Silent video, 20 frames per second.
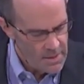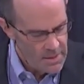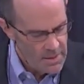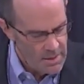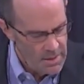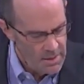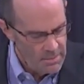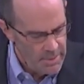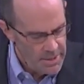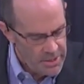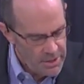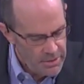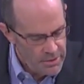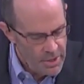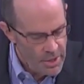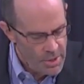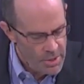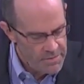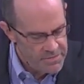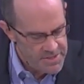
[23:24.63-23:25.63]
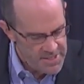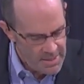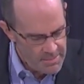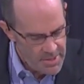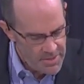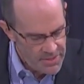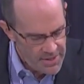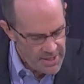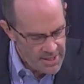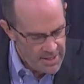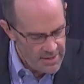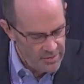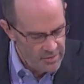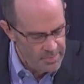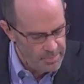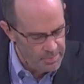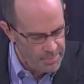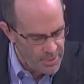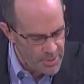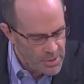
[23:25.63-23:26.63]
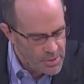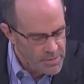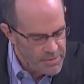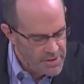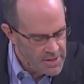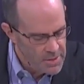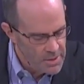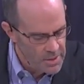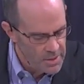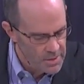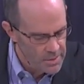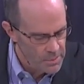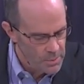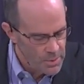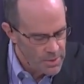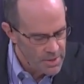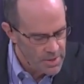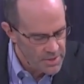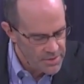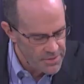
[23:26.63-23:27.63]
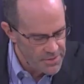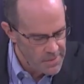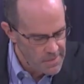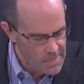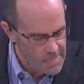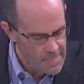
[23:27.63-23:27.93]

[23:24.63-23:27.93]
But you know of Timothy, his proven worth,